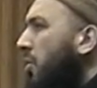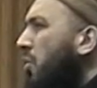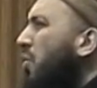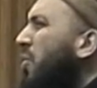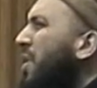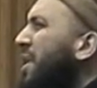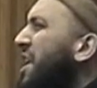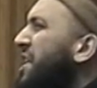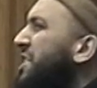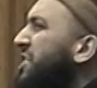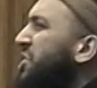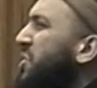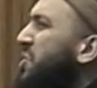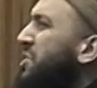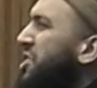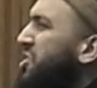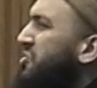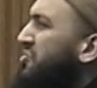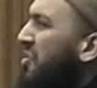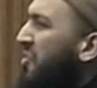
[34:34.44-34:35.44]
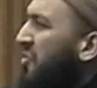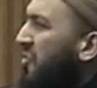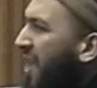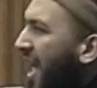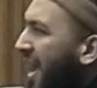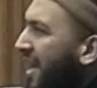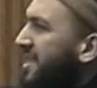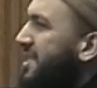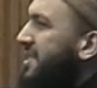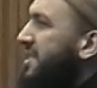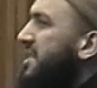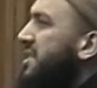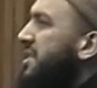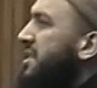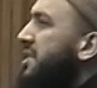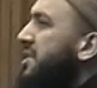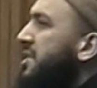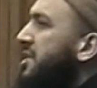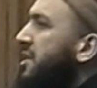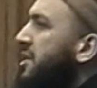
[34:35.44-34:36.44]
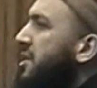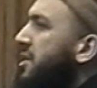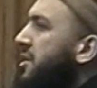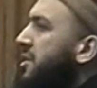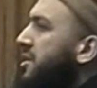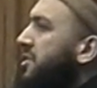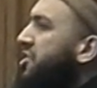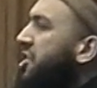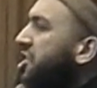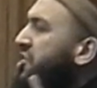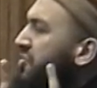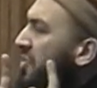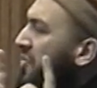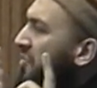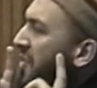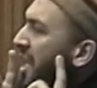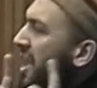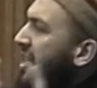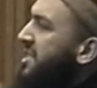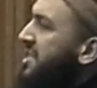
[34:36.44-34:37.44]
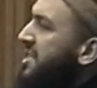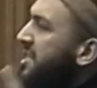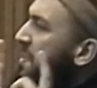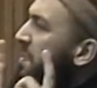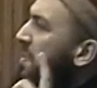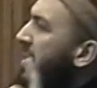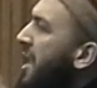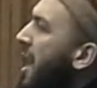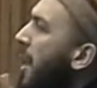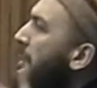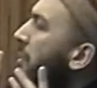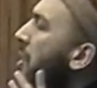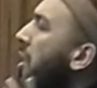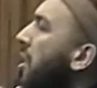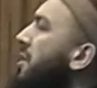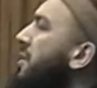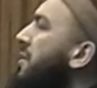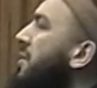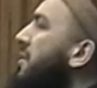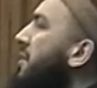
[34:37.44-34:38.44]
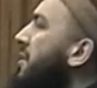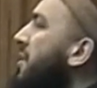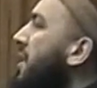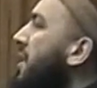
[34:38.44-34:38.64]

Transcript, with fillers: all we need to do is just reflect. Just reflect simply upon,